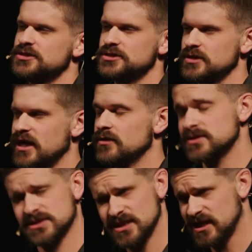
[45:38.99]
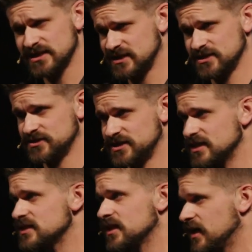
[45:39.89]
you. I know it's, not, it's easier said
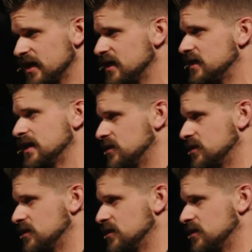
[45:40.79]
than done. I get that.